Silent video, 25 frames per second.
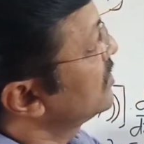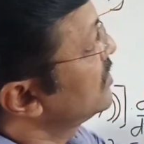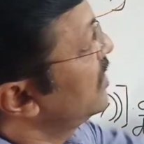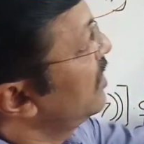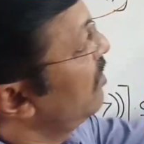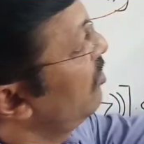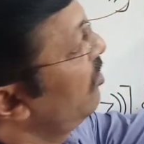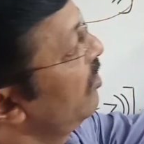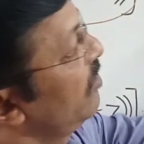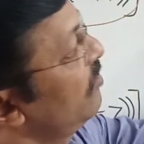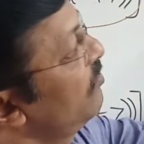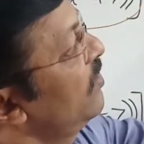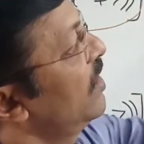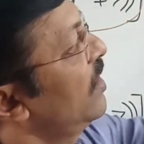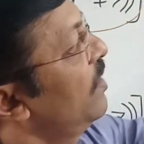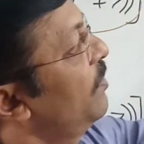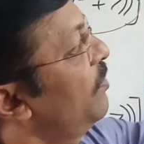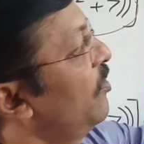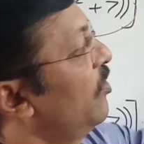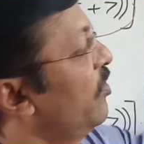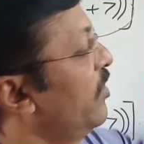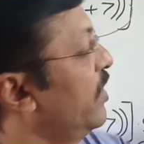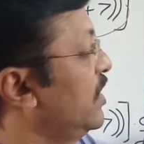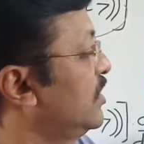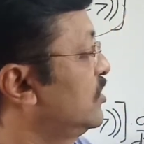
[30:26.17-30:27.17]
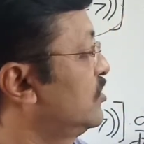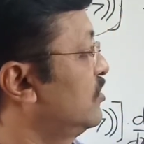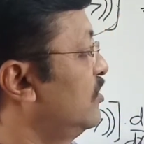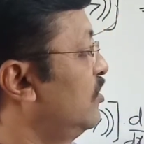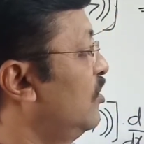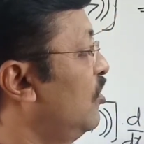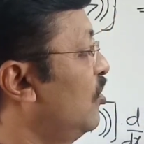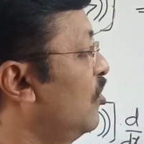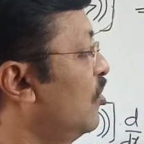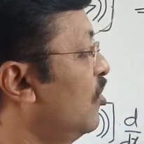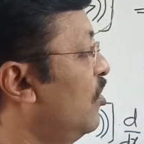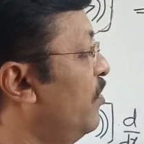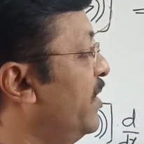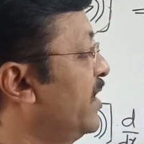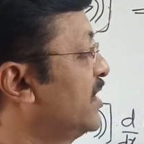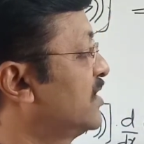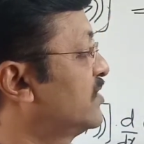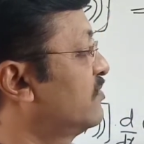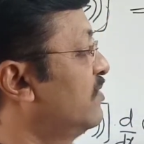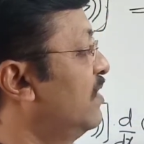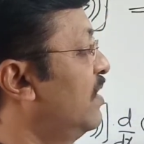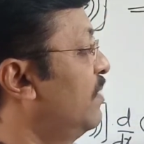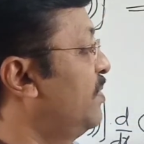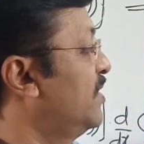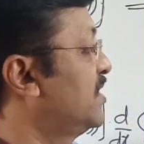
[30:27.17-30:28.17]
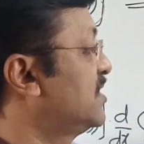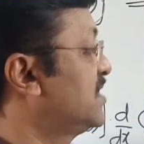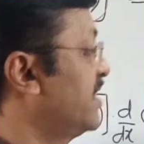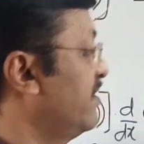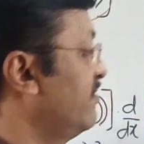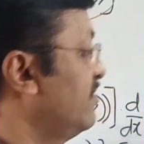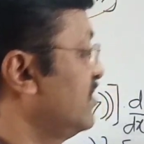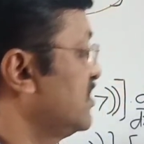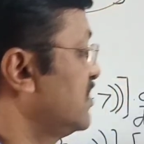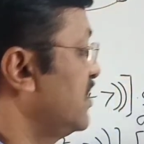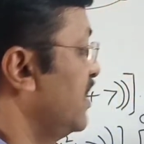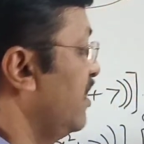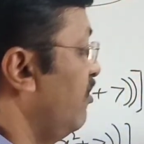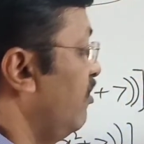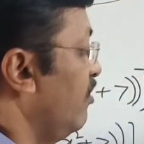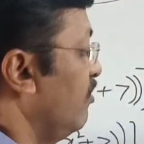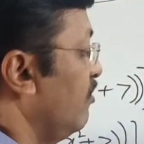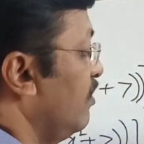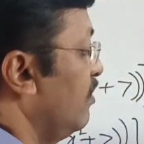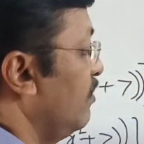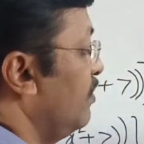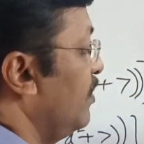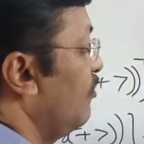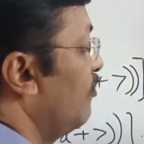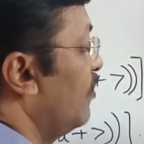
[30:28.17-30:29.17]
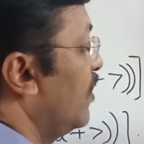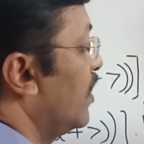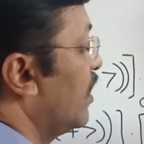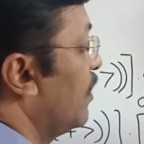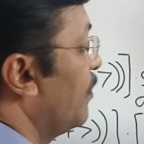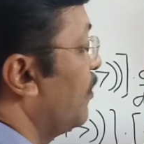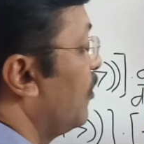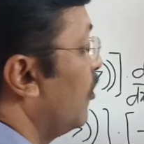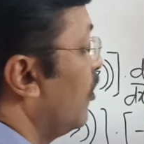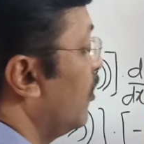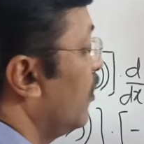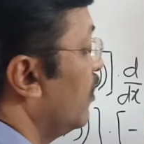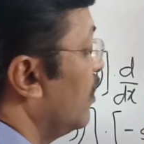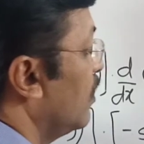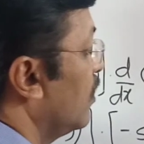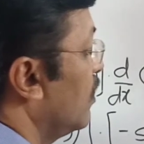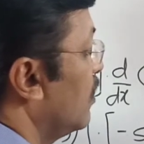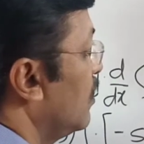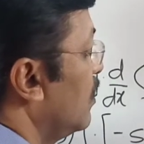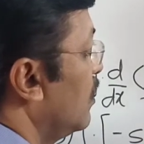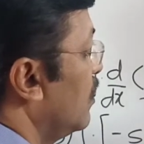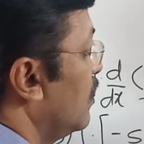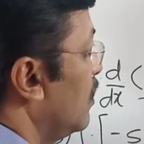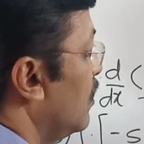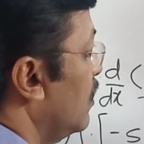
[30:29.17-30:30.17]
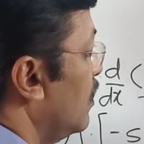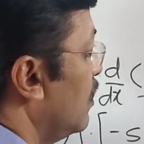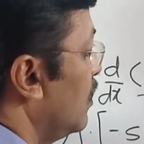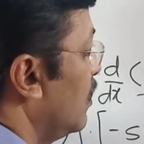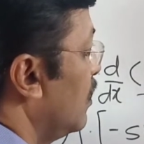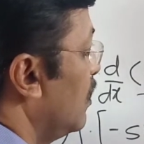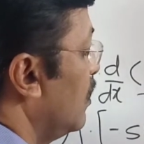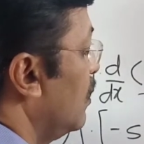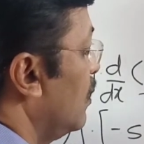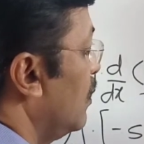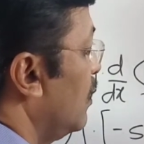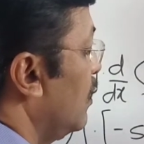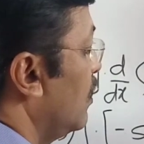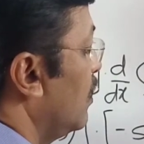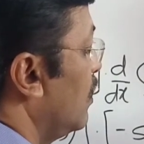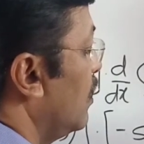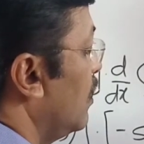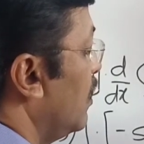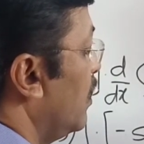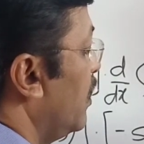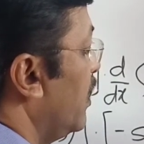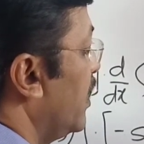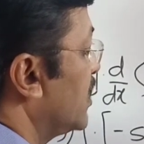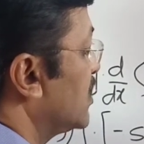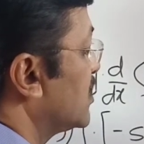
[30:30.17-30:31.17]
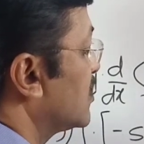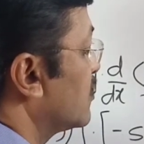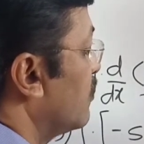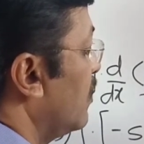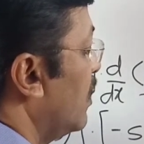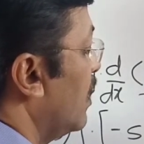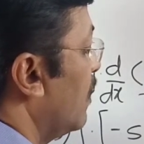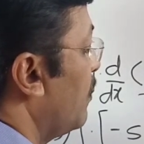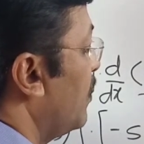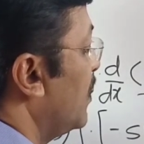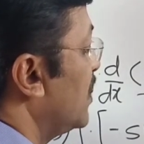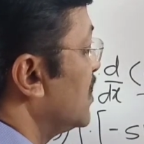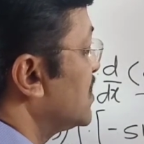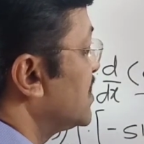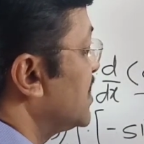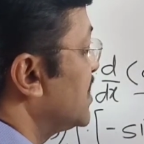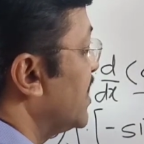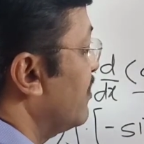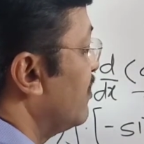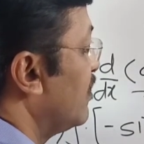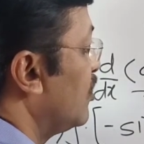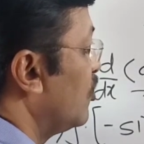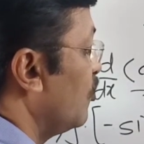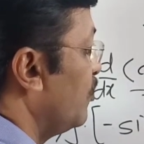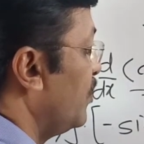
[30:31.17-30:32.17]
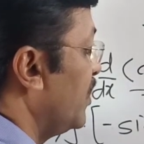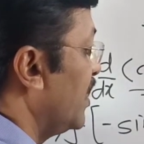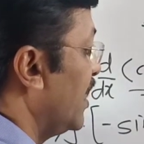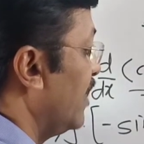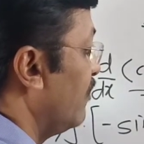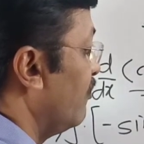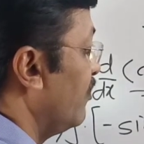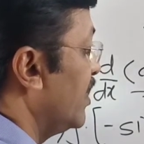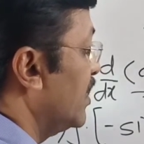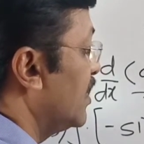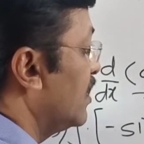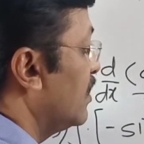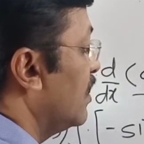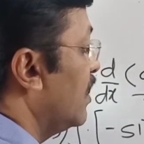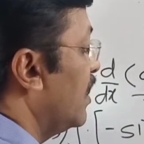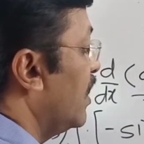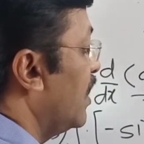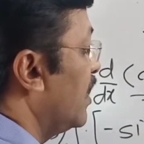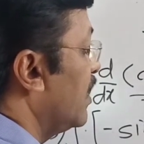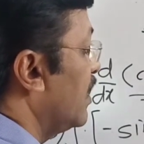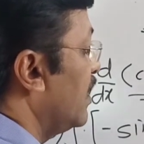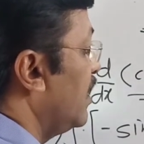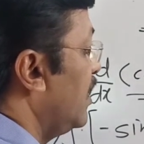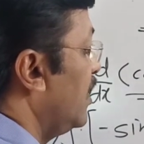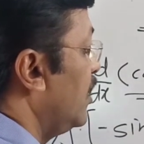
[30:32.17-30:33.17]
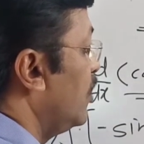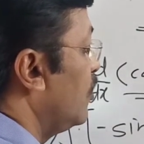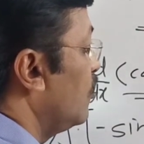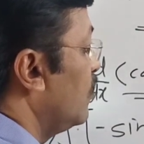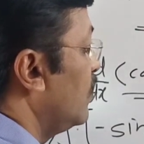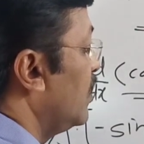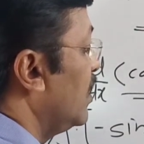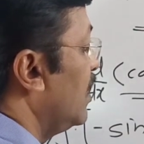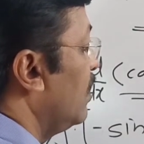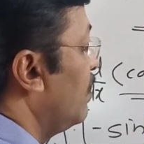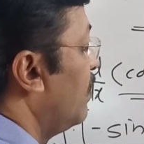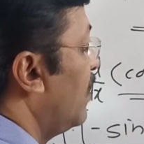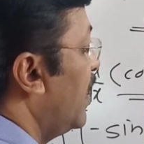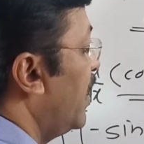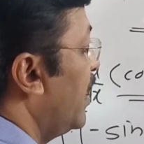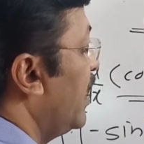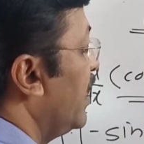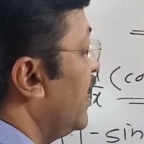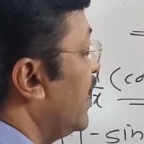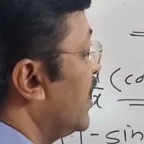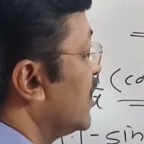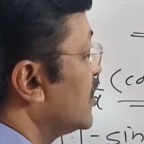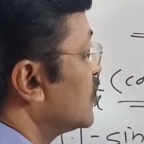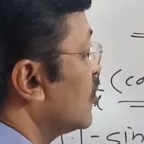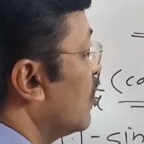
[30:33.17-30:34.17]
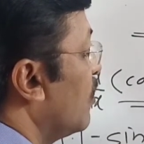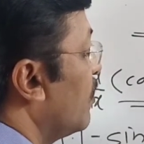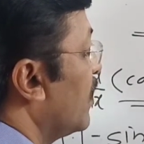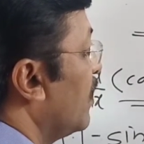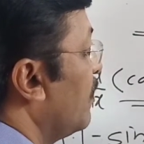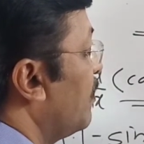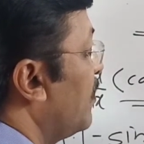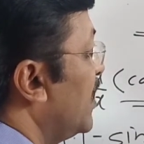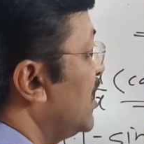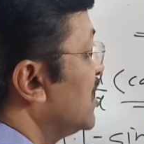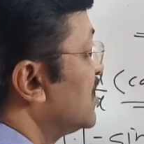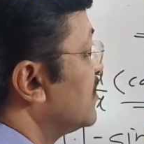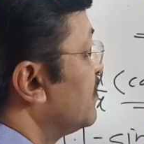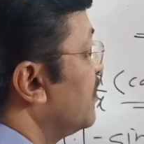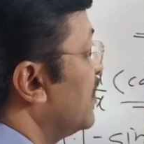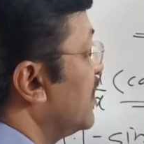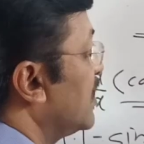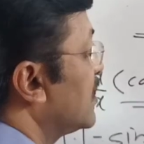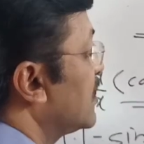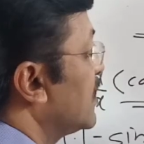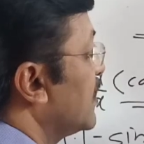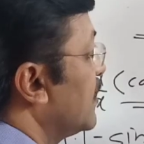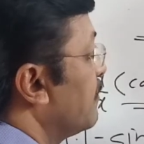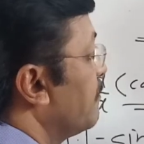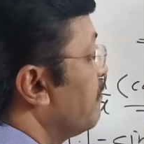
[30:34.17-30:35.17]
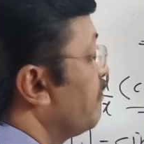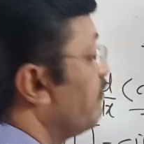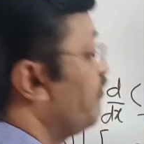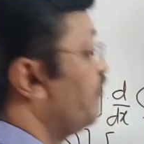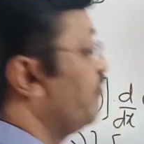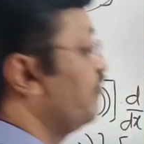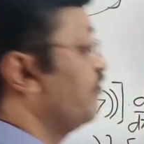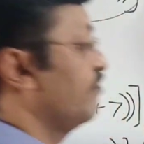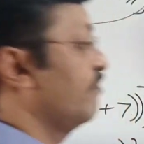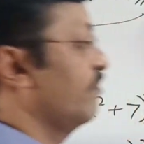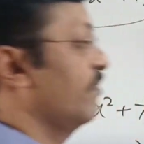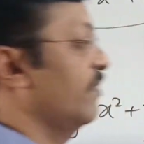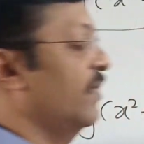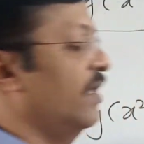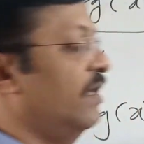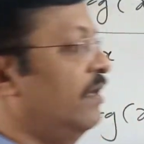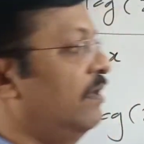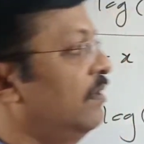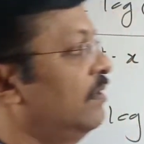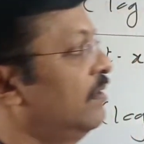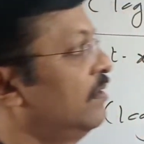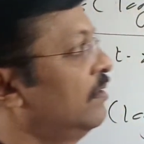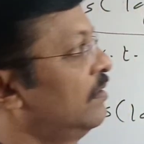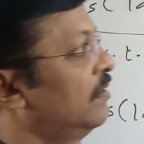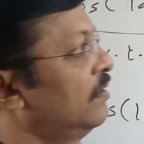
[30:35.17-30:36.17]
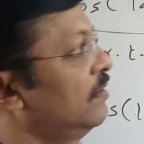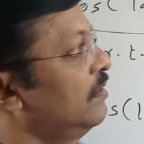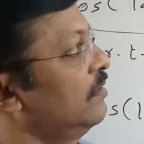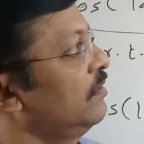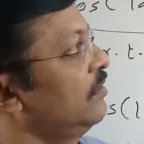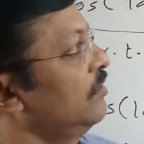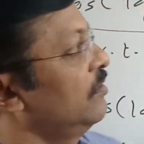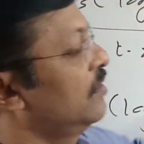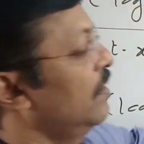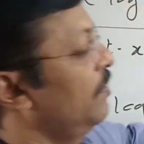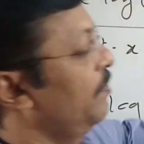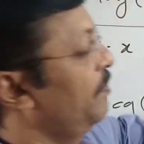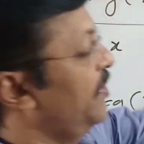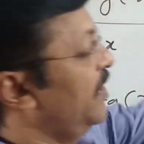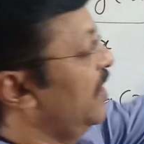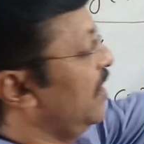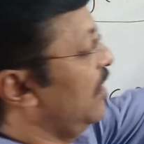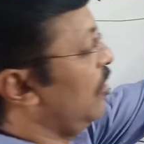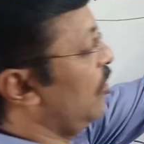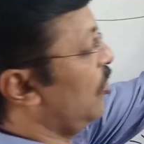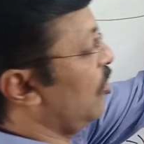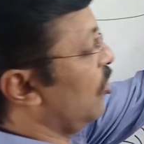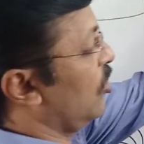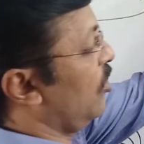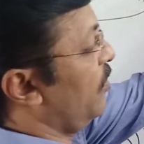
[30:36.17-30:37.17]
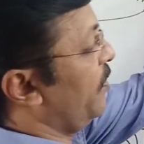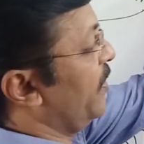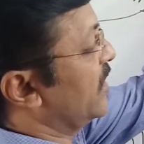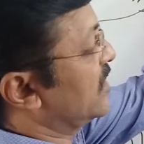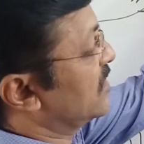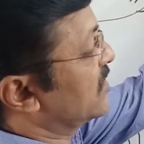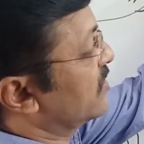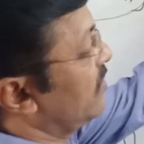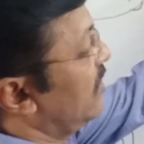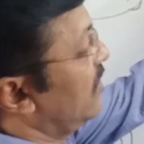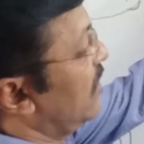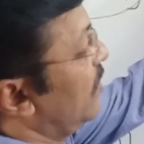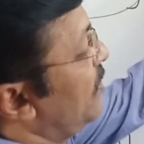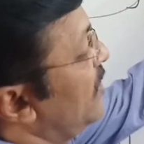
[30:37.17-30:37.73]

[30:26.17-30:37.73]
derivative is 1 upon x. So log of x square plus 7's derivative will be 1 upon x square plus 7 to begin with, and into d by dx of replacement. You compared log of x square